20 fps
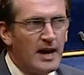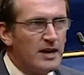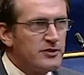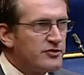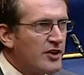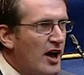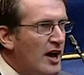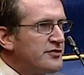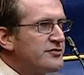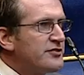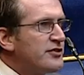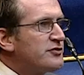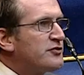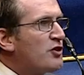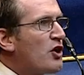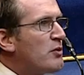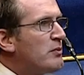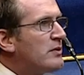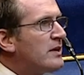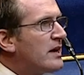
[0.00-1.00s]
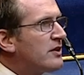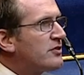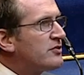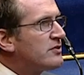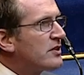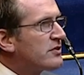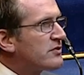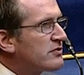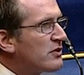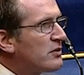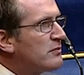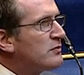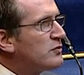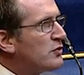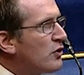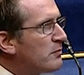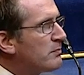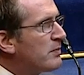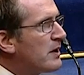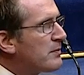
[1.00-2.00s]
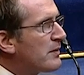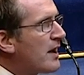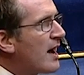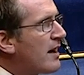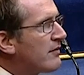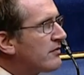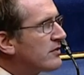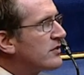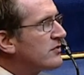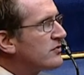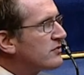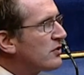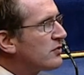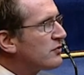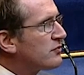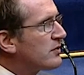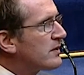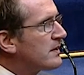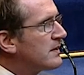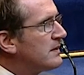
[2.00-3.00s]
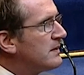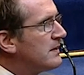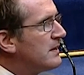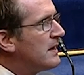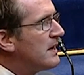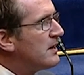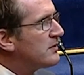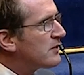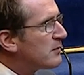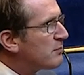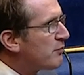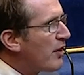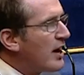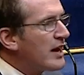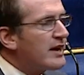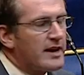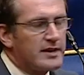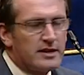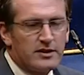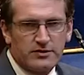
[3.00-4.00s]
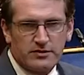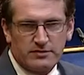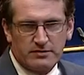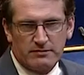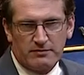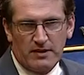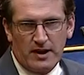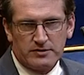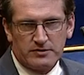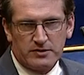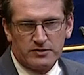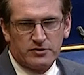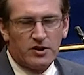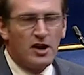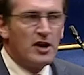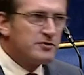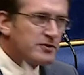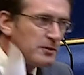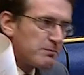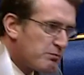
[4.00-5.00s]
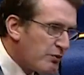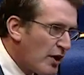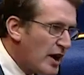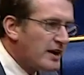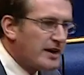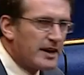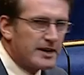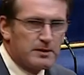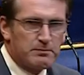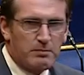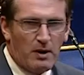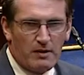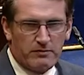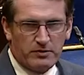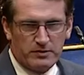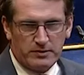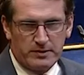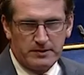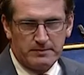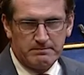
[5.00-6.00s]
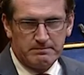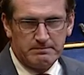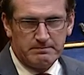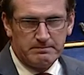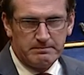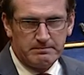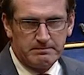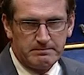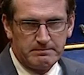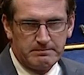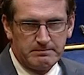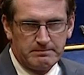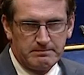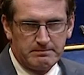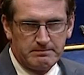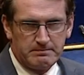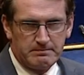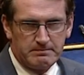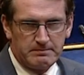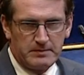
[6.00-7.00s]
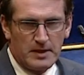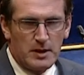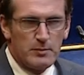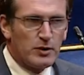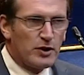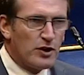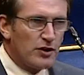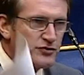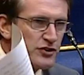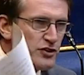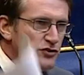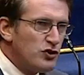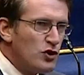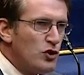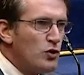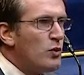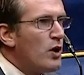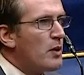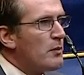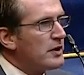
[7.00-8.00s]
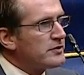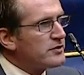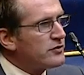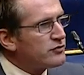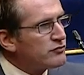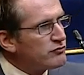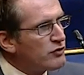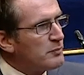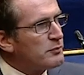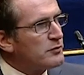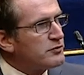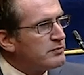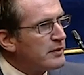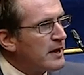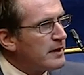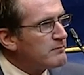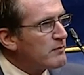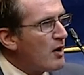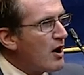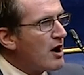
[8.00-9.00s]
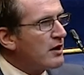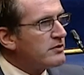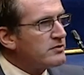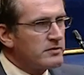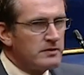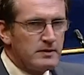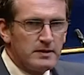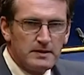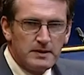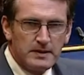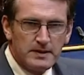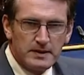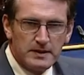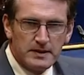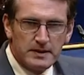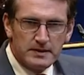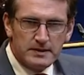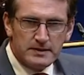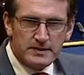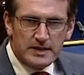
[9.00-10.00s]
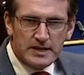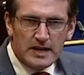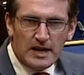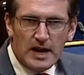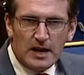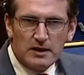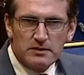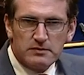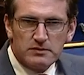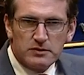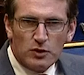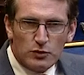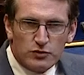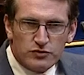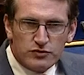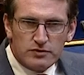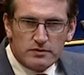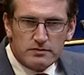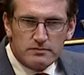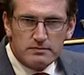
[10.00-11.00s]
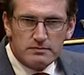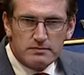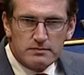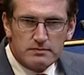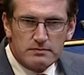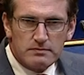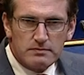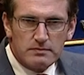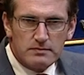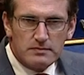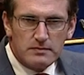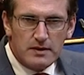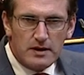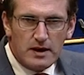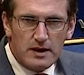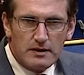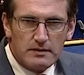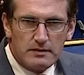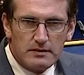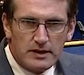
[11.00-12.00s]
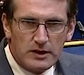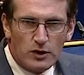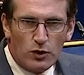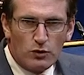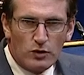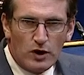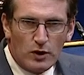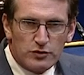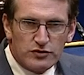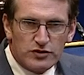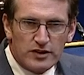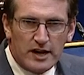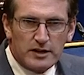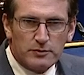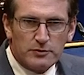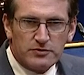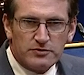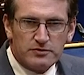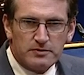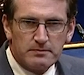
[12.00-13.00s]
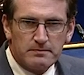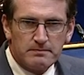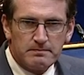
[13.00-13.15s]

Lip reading: That's the determination that some young people have in this country to break out of disadvantage, to break out of poverty. Because they knew when the script was being marked that it was anonymous.